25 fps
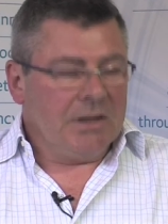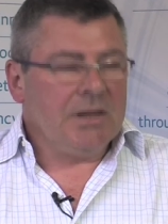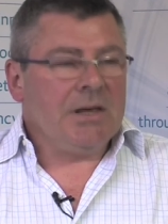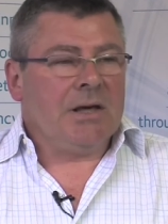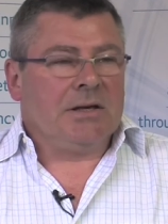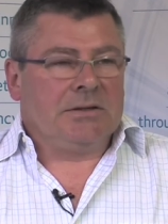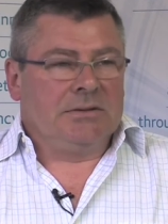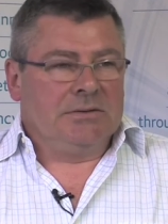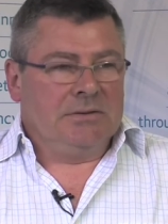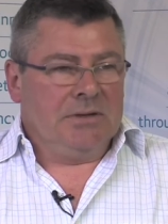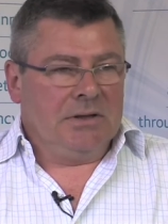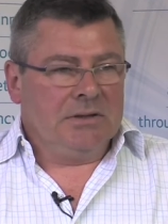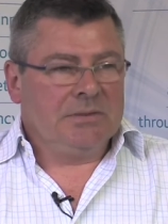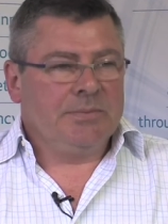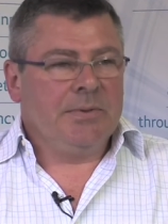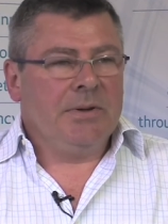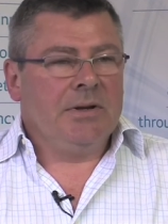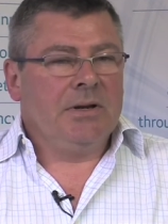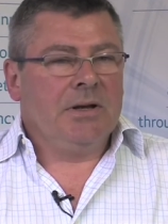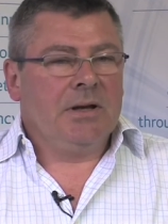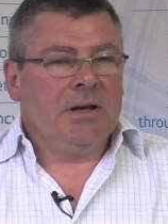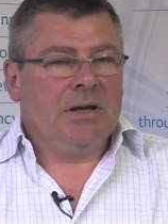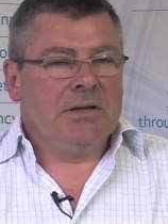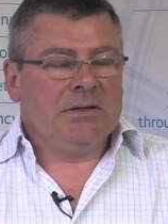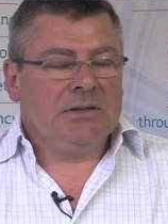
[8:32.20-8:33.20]
Yes,
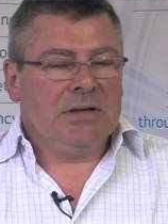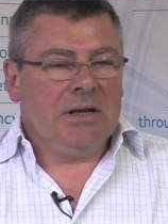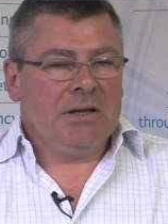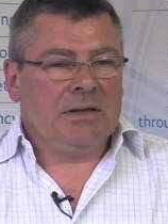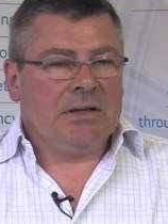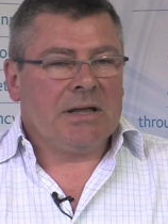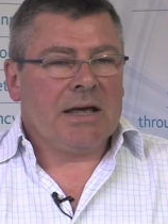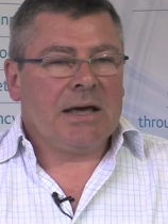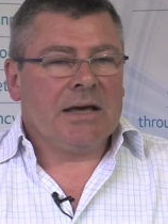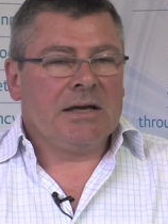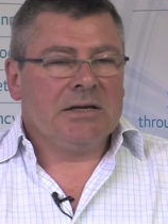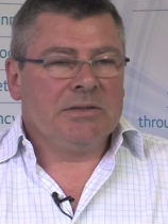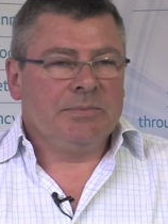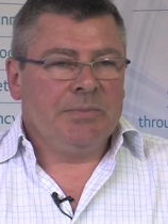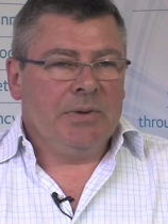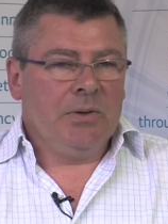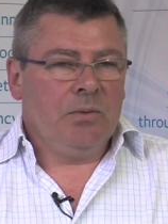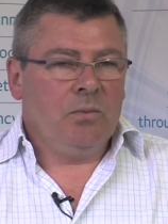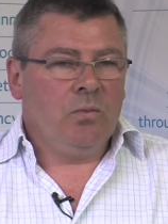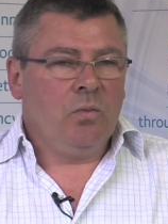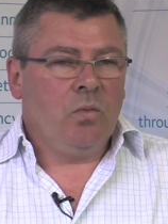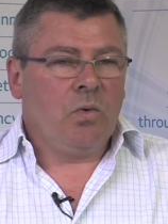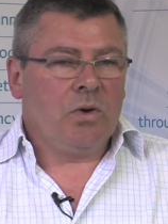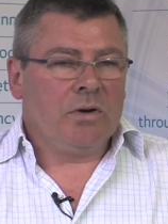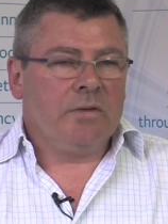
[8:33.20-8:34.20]
that has
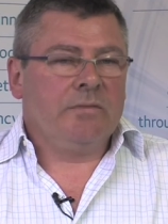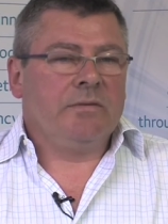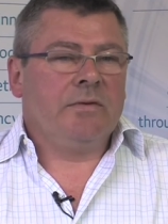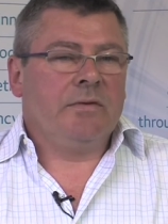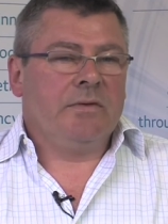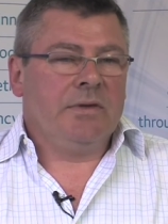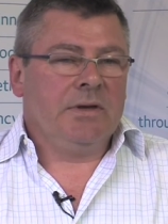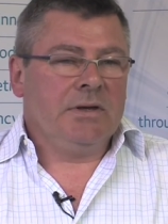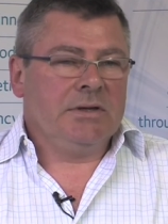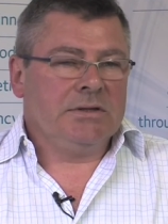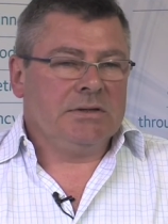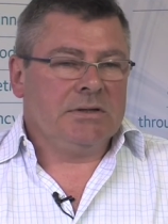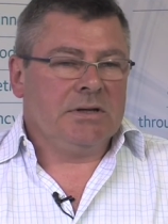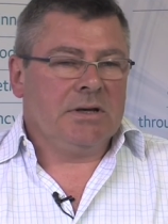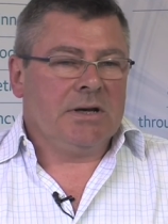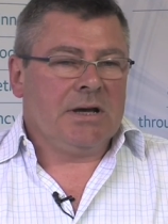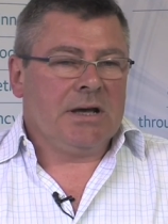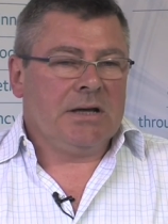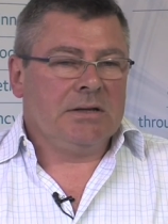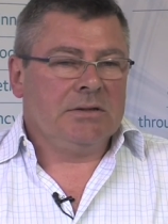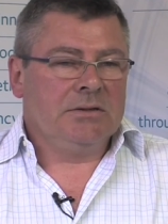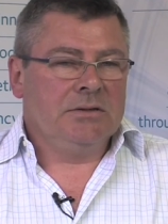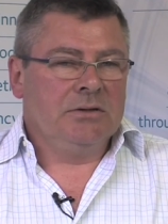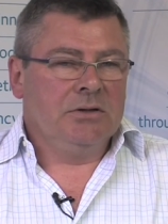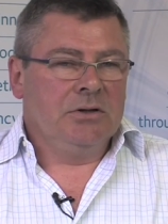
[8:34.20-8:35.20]
been one of the things that
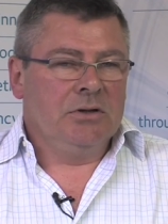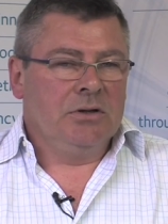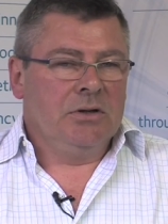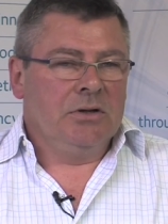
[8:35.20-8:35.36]
has